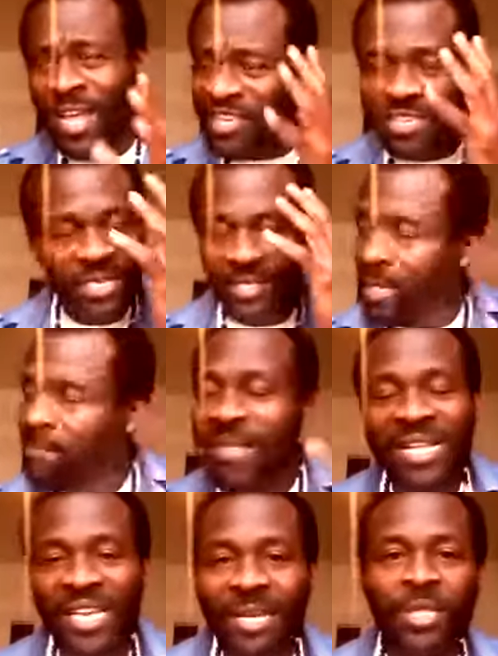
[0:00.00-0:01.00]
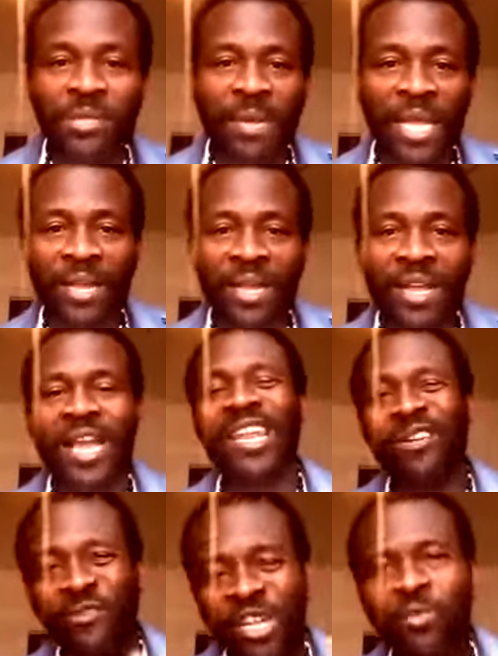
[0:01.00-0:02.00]
It's just something that came to me,
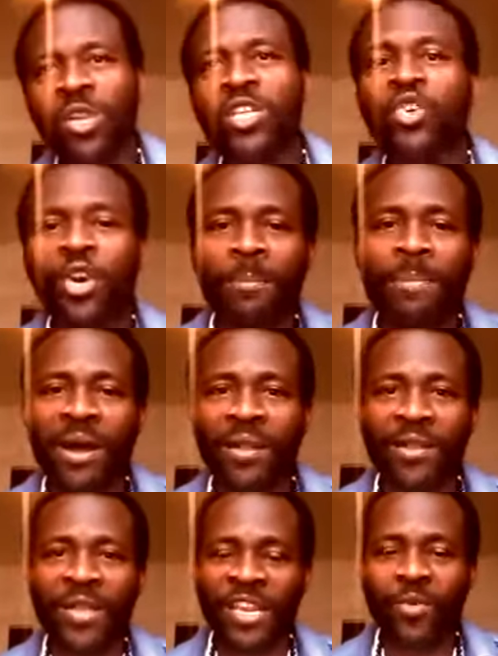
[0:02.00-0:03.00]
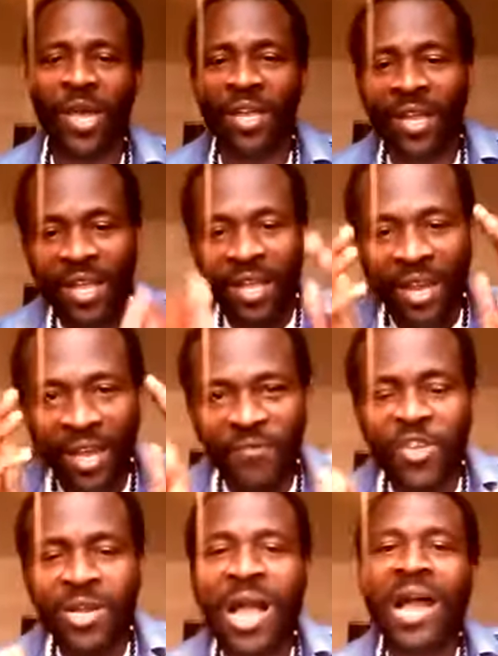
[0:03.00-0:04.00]
and I really want to talk about it. Anyway,
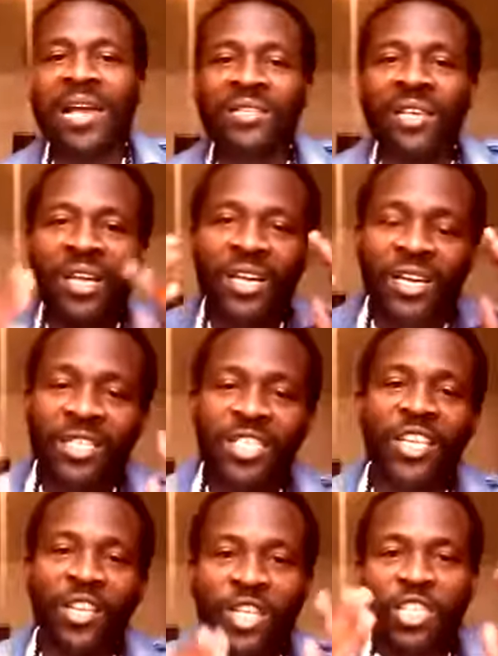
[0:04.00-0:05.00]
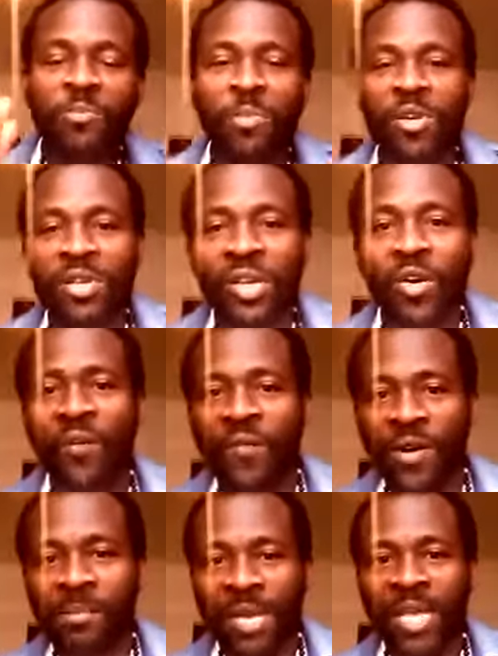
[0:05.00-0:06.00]
love you guys. Continue to support the
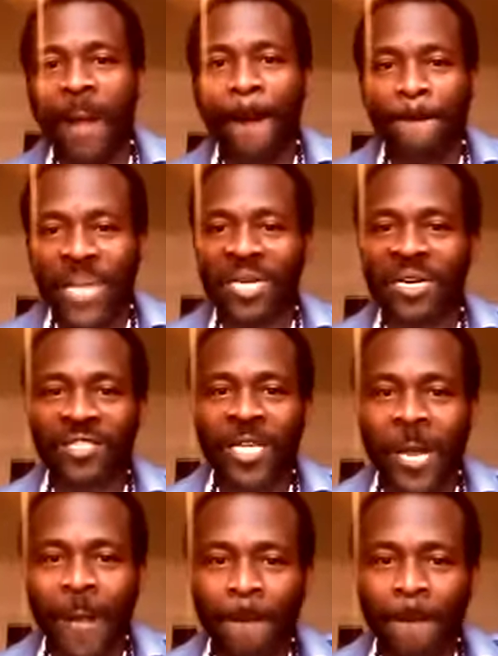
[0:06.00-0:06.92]
GoFundMe because,